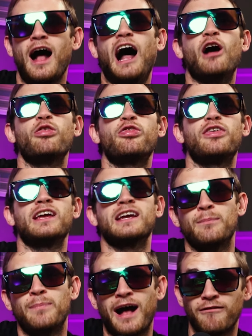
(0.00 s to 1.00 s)
I'll
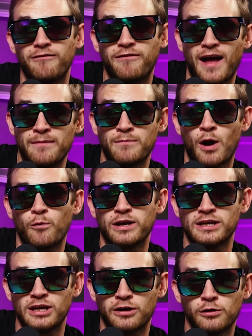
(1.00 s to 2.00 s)
think about
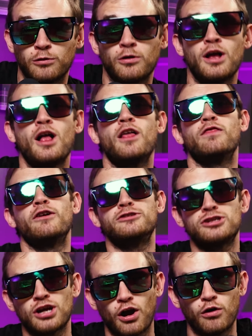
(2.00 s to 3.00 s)
Venmoing you the
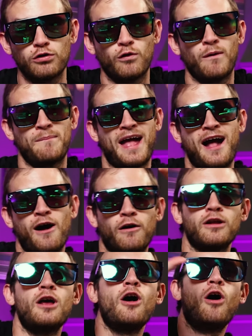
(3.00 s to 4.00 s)
total amount